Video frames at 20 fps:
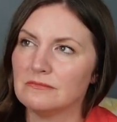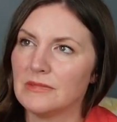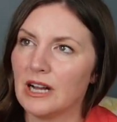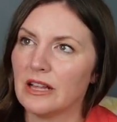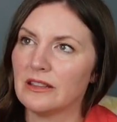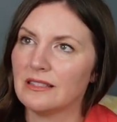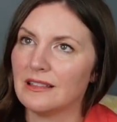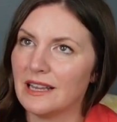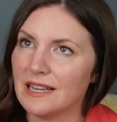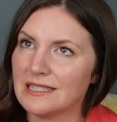
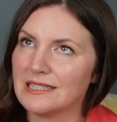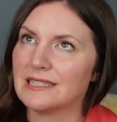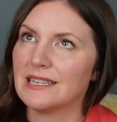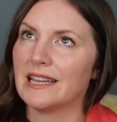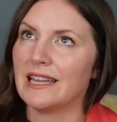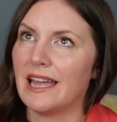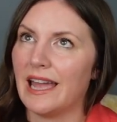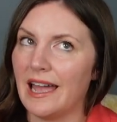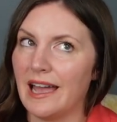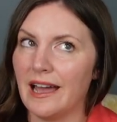unless
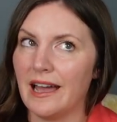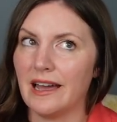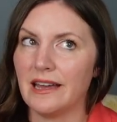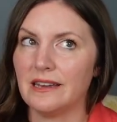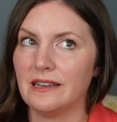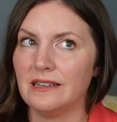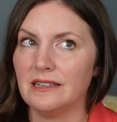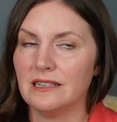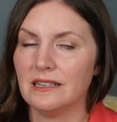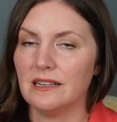I
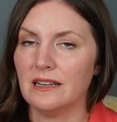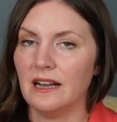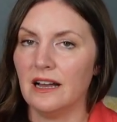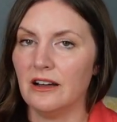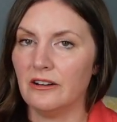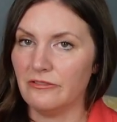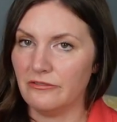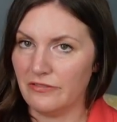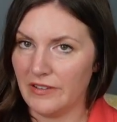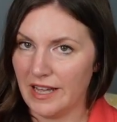had
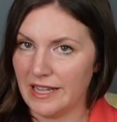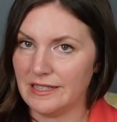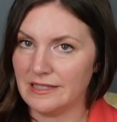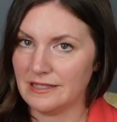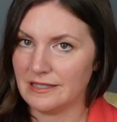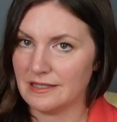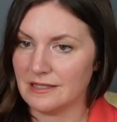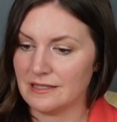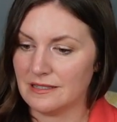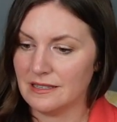
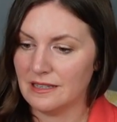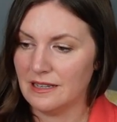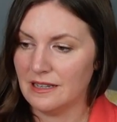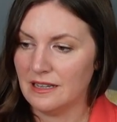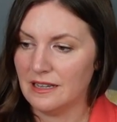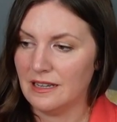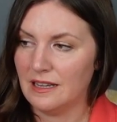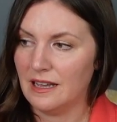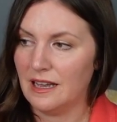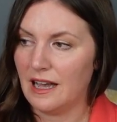events,
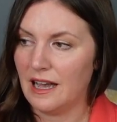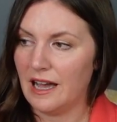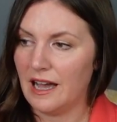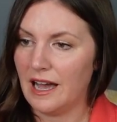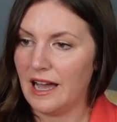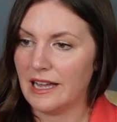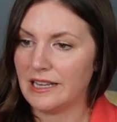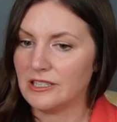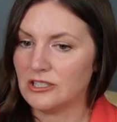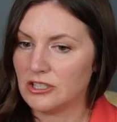
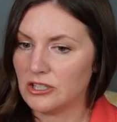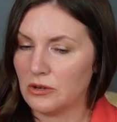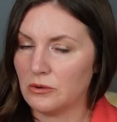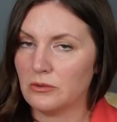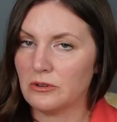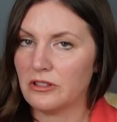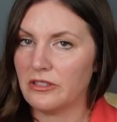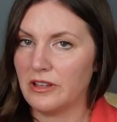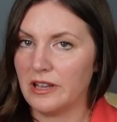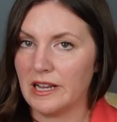I
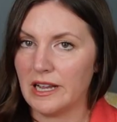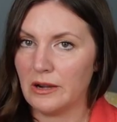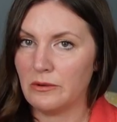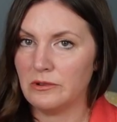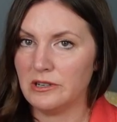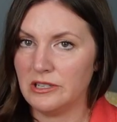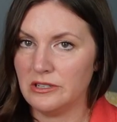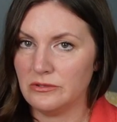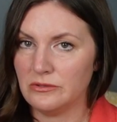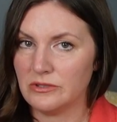don't think I
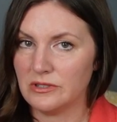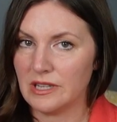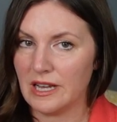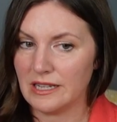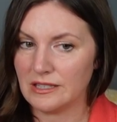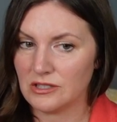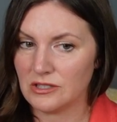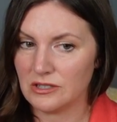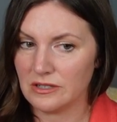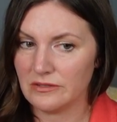would use
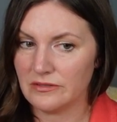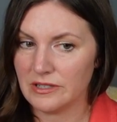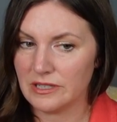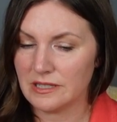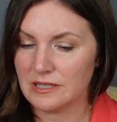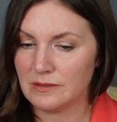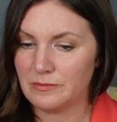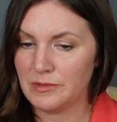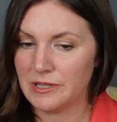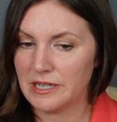that
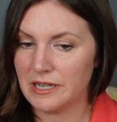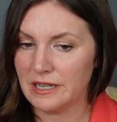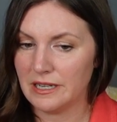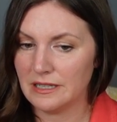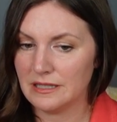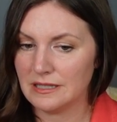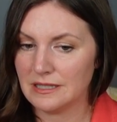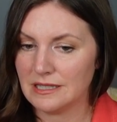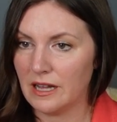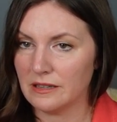service,
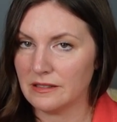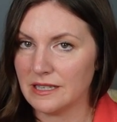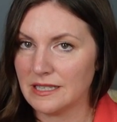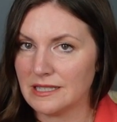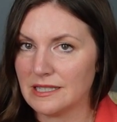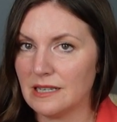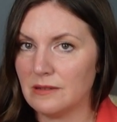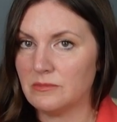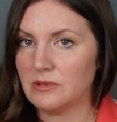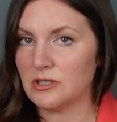because
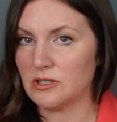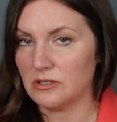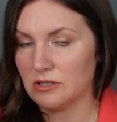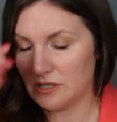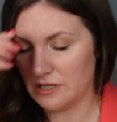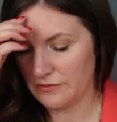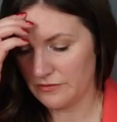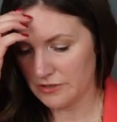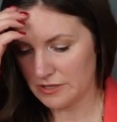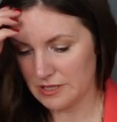unless I'm
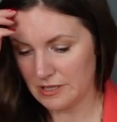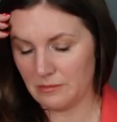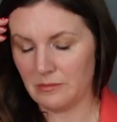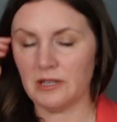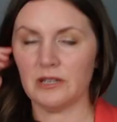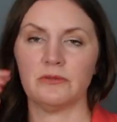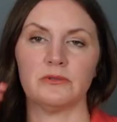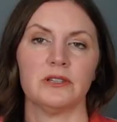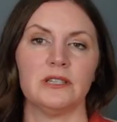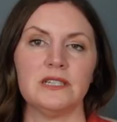searching for
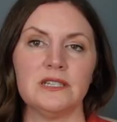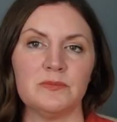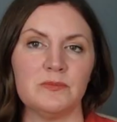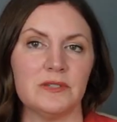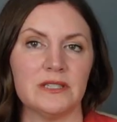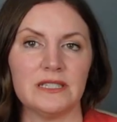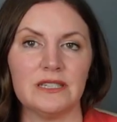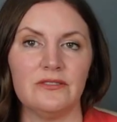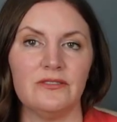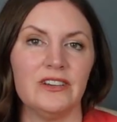something really
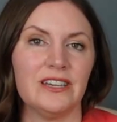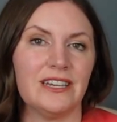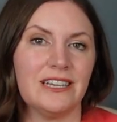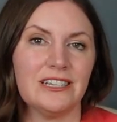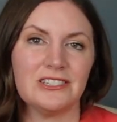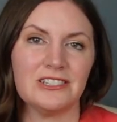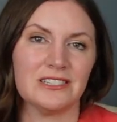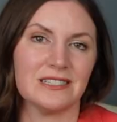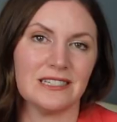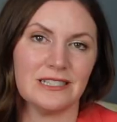specific,
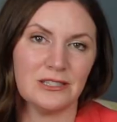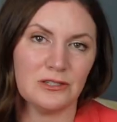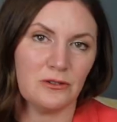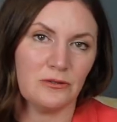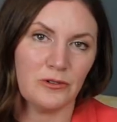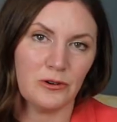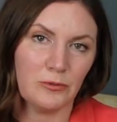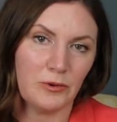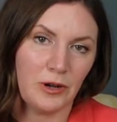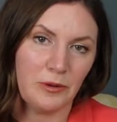it just gets
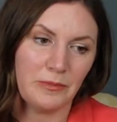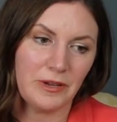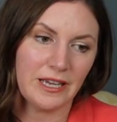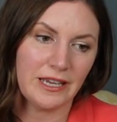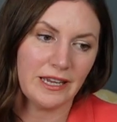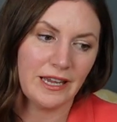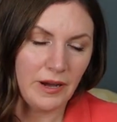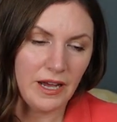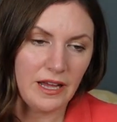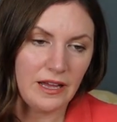
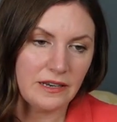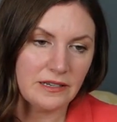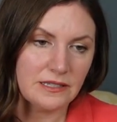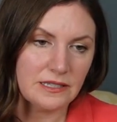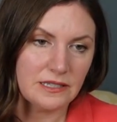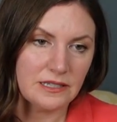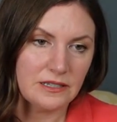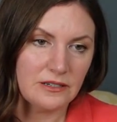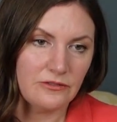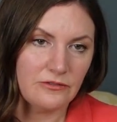overwhelming.
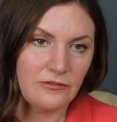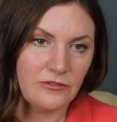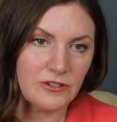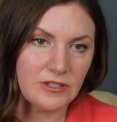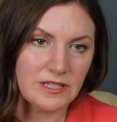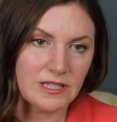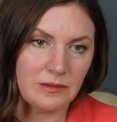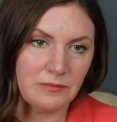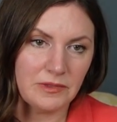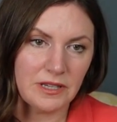But for
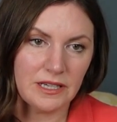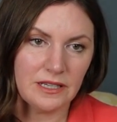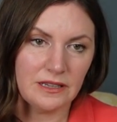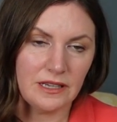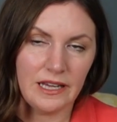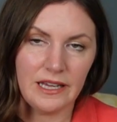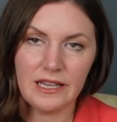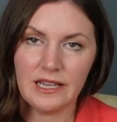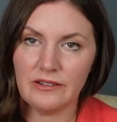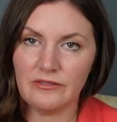something
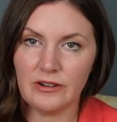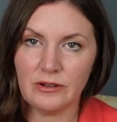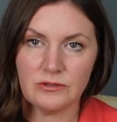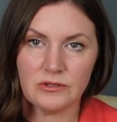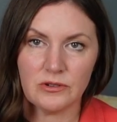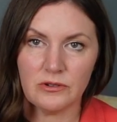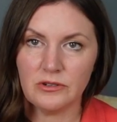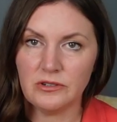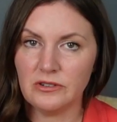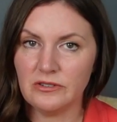like if I was
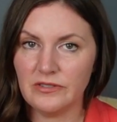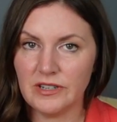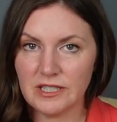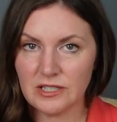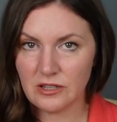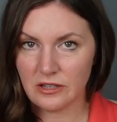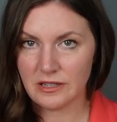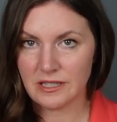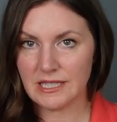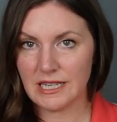going to
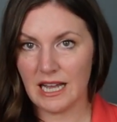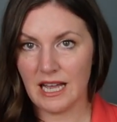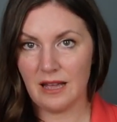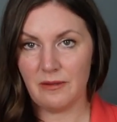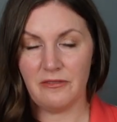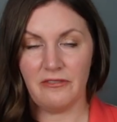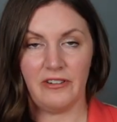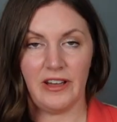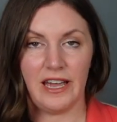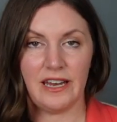events all the
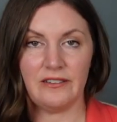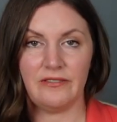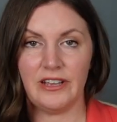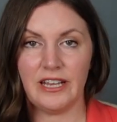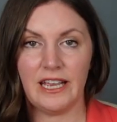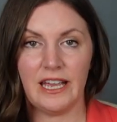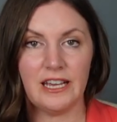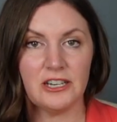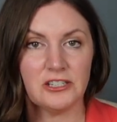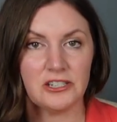time, if I had a
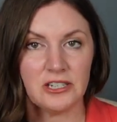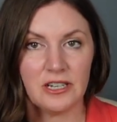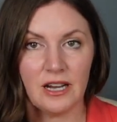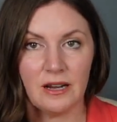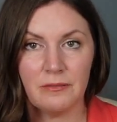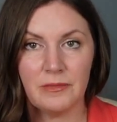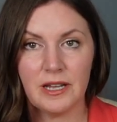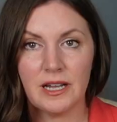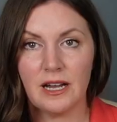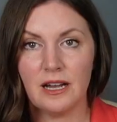vacation
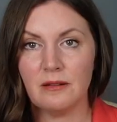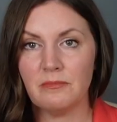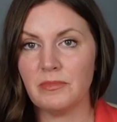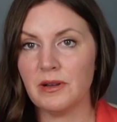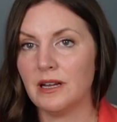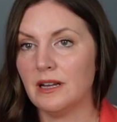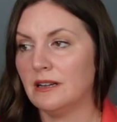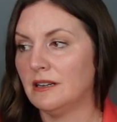coming up,